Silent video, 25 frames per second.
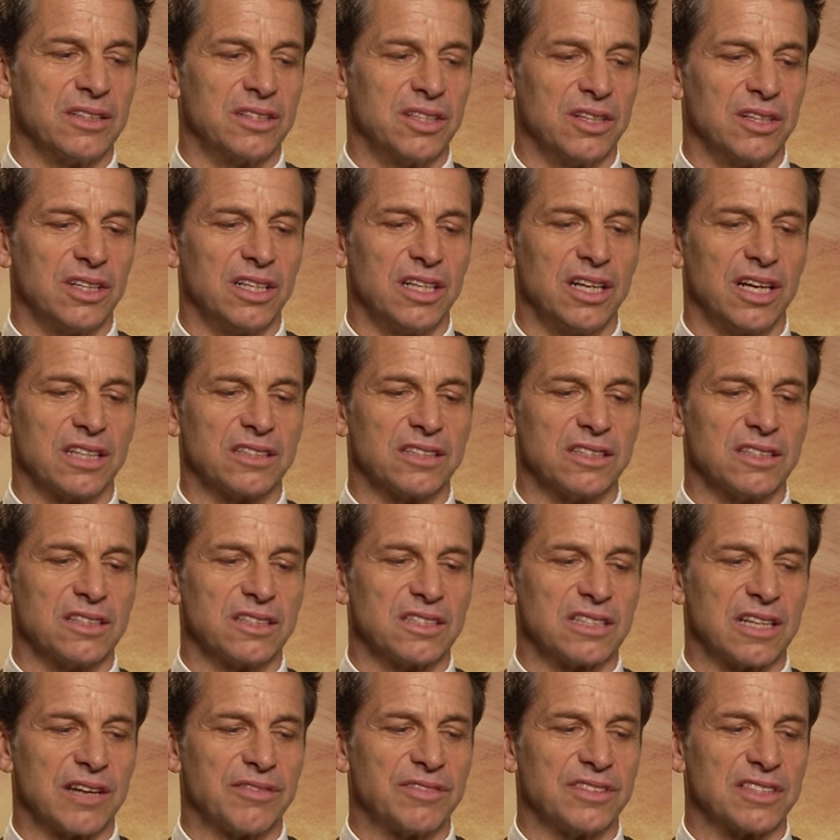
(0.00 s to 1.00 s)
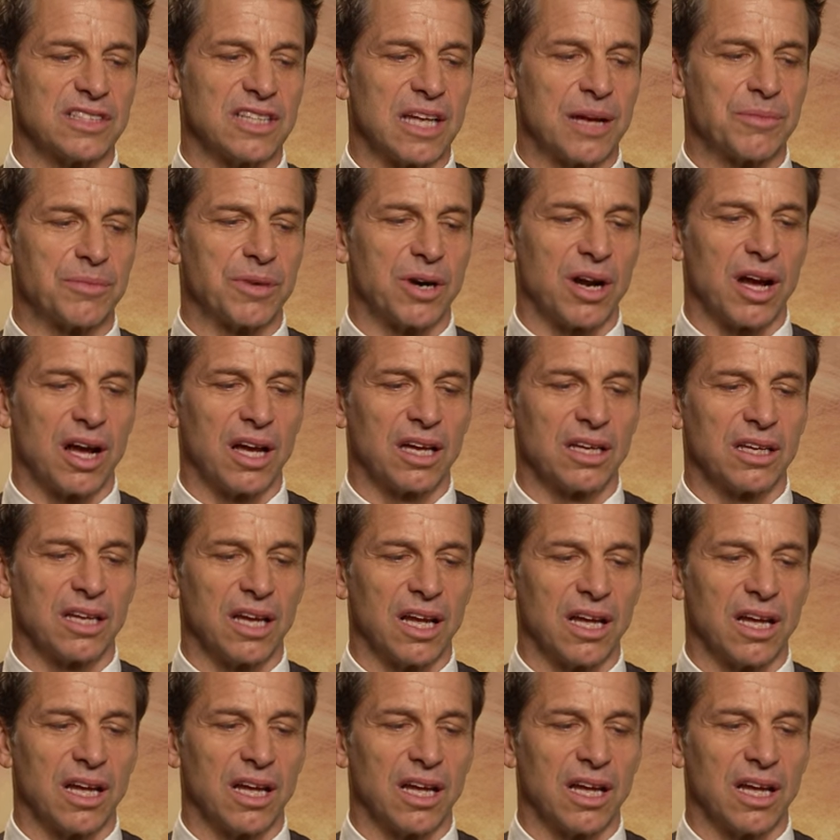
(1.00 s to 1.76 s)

Dirty Dozen, Seven Samurai,